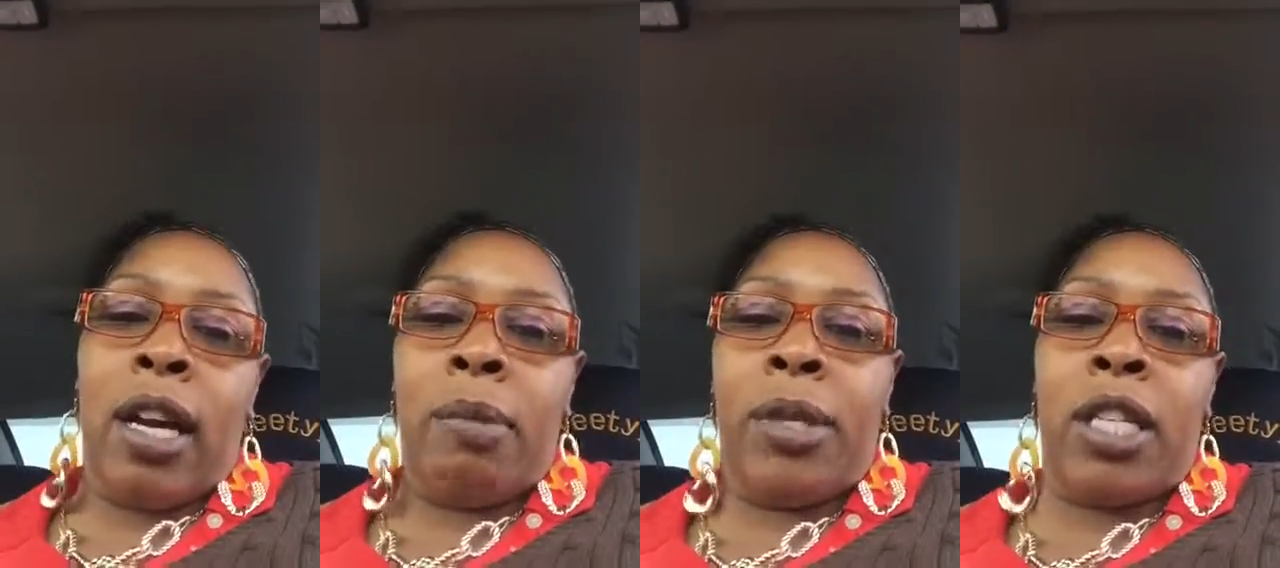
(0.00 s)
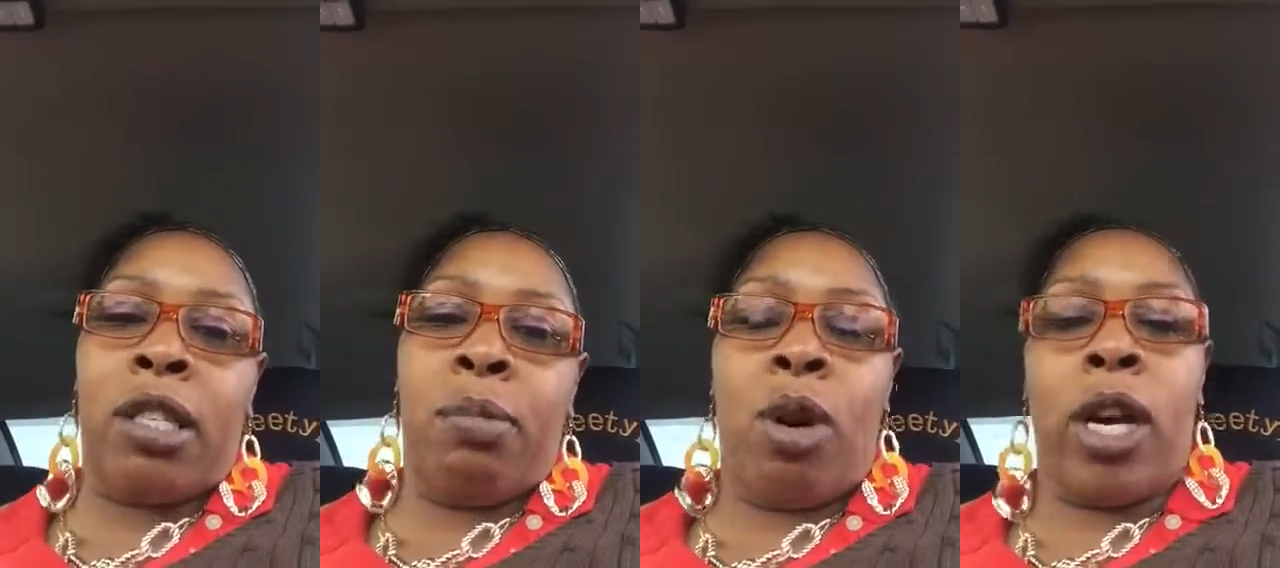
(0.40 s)
up
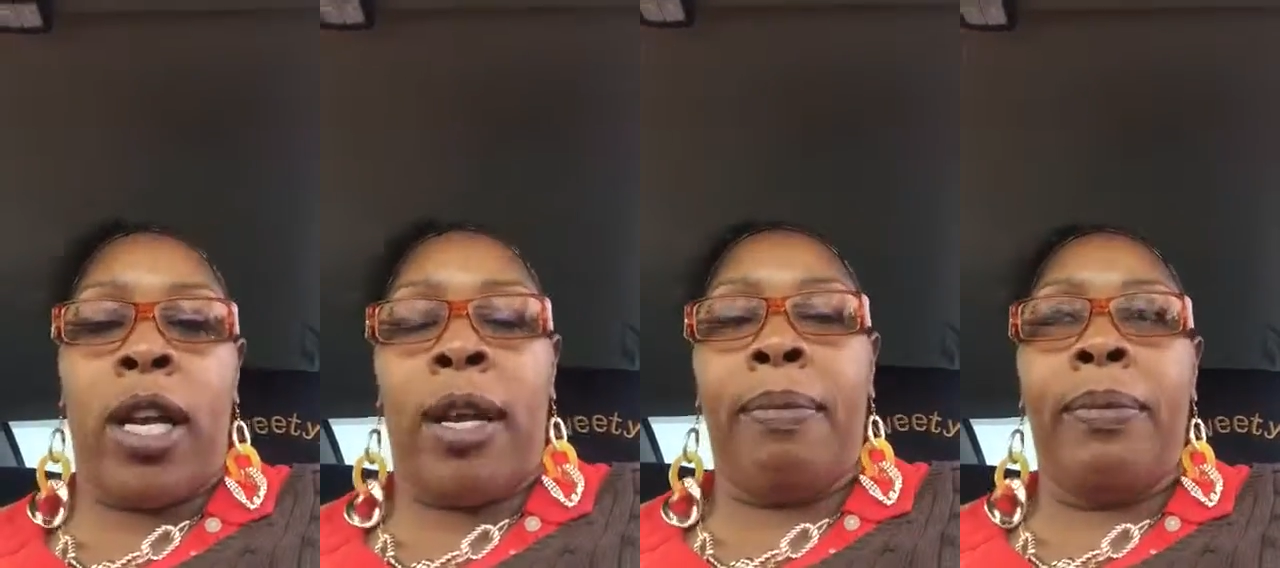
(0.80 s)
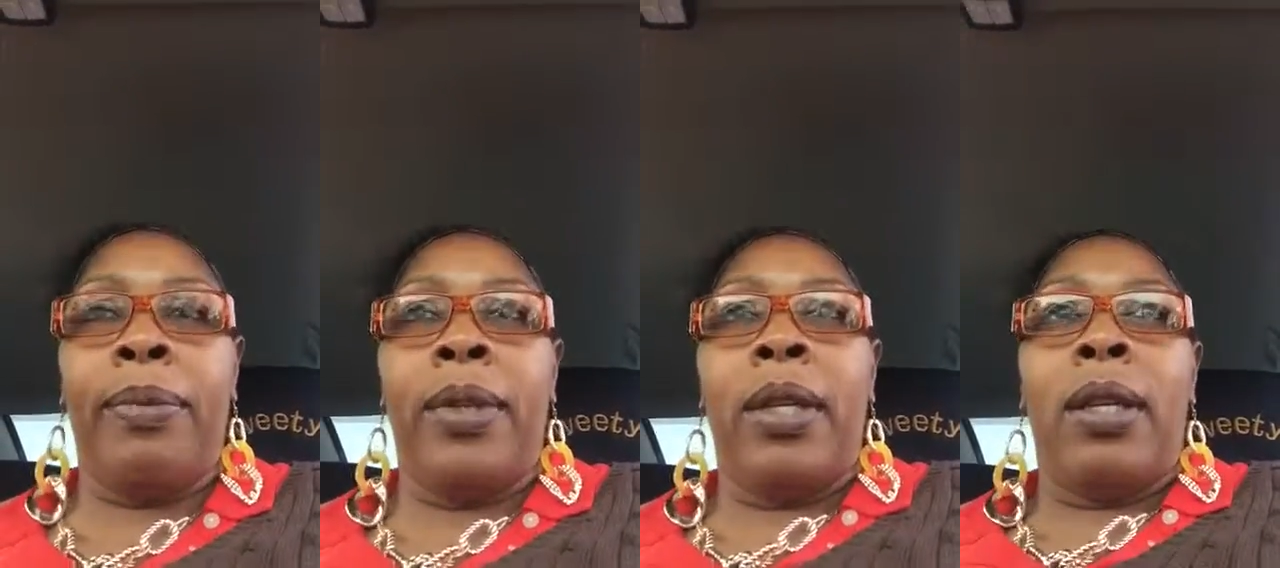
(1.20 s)
this morning,
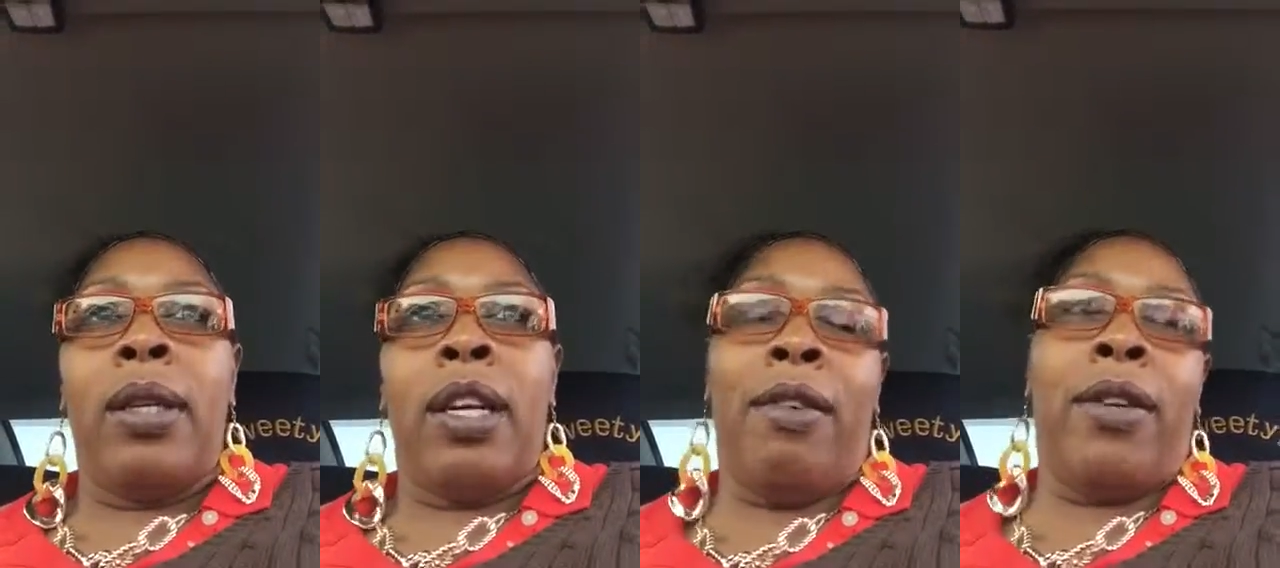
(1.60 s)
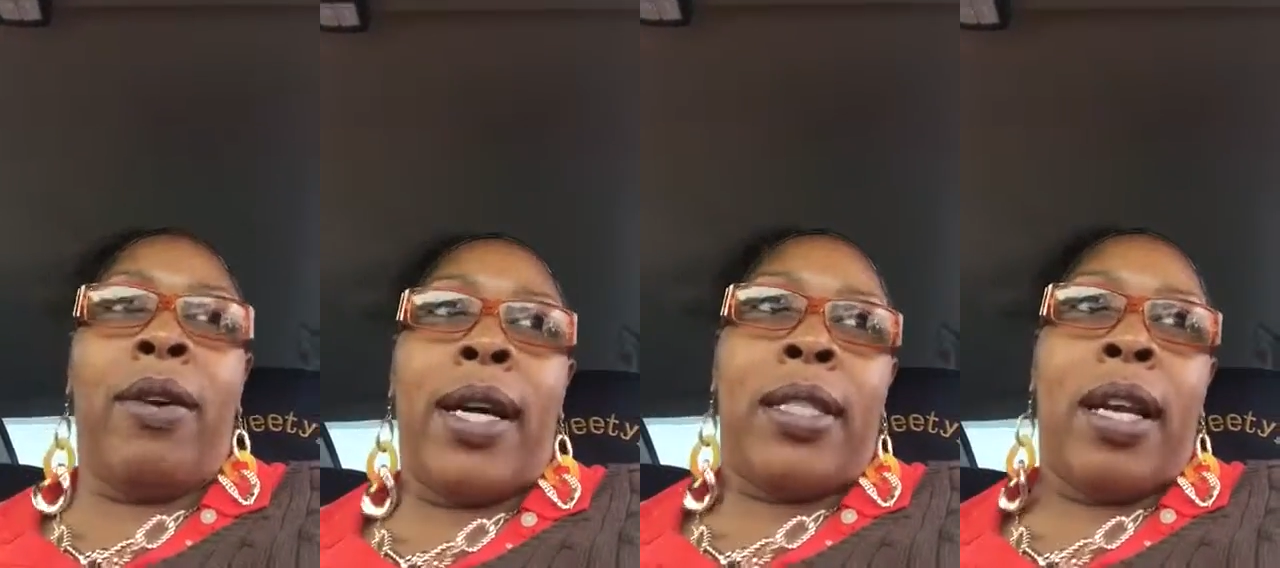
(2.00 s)
even
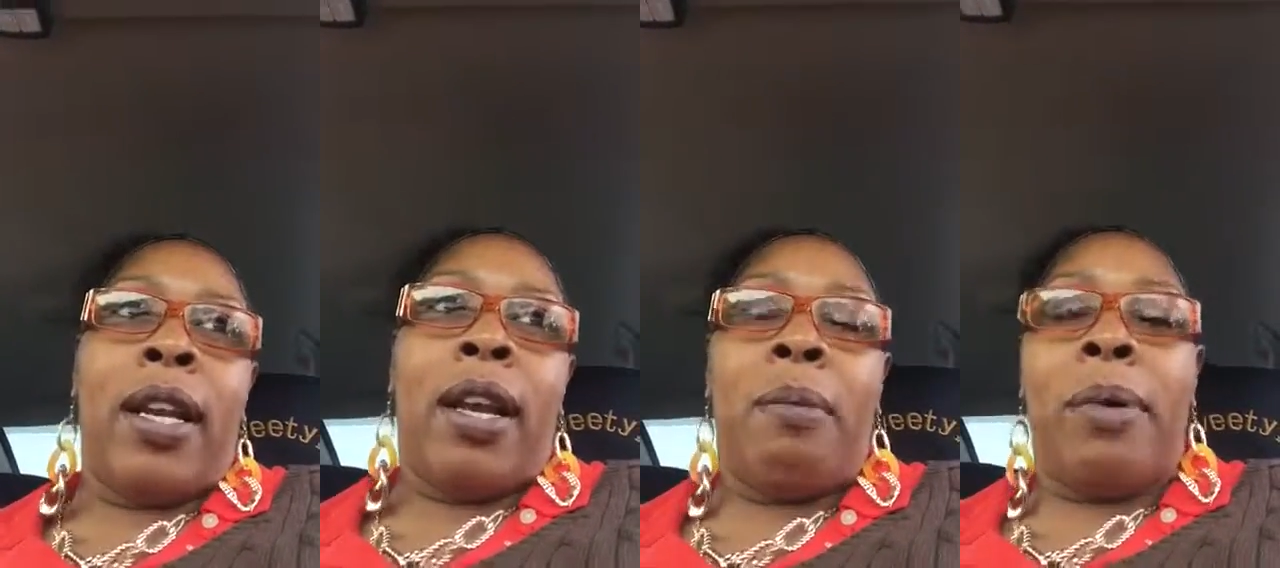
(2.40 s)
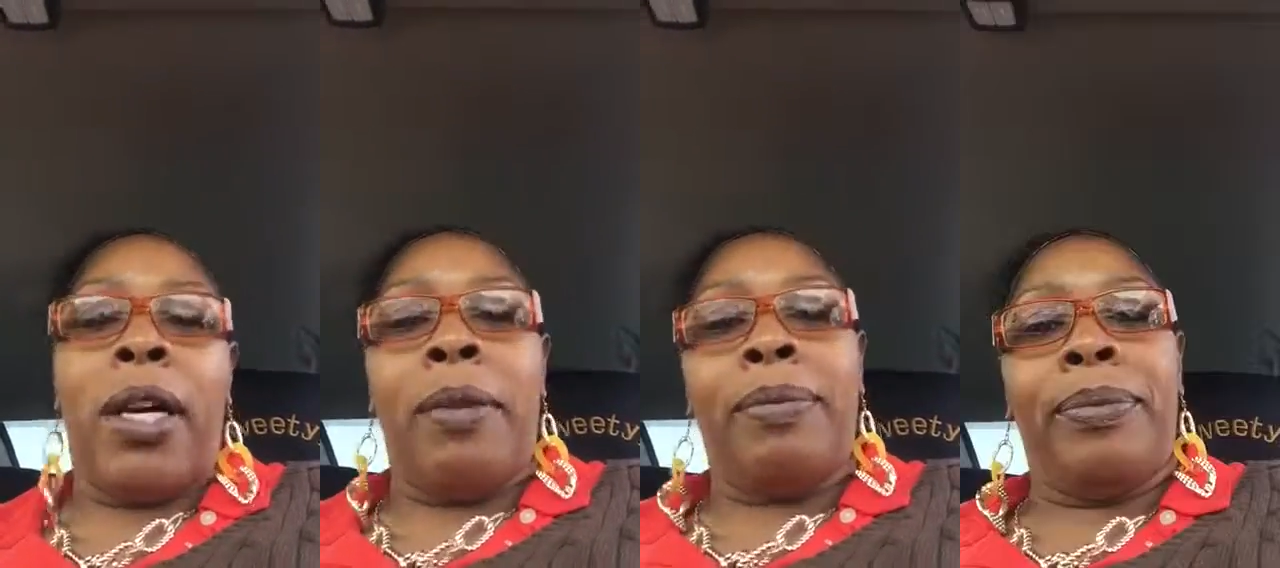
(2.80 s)
though I say that,
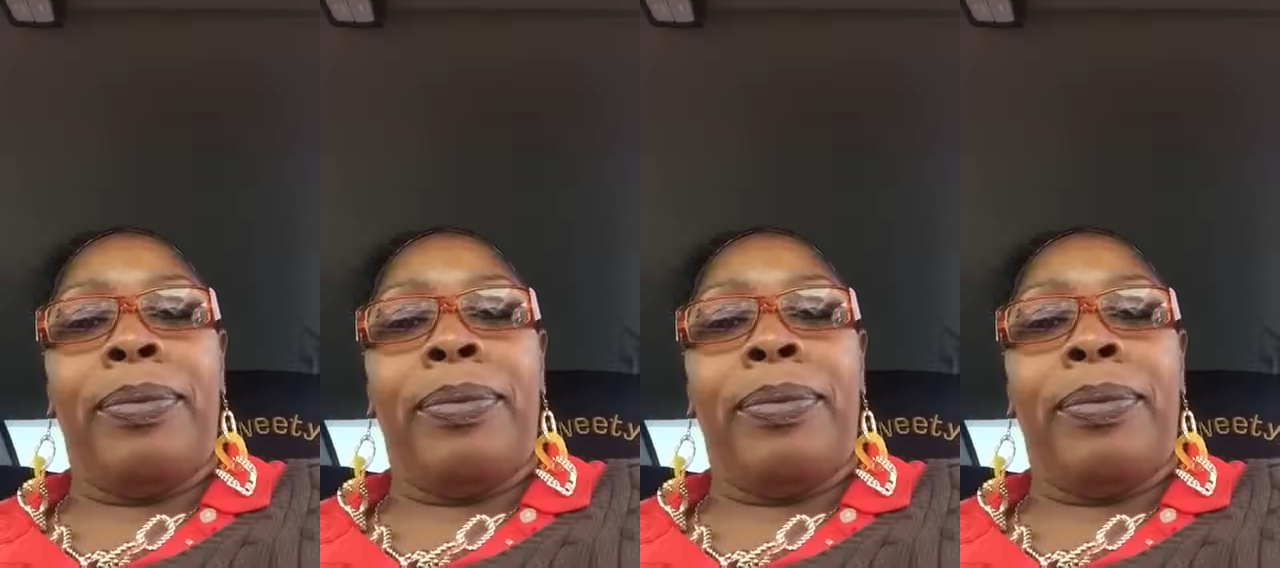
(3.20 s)
but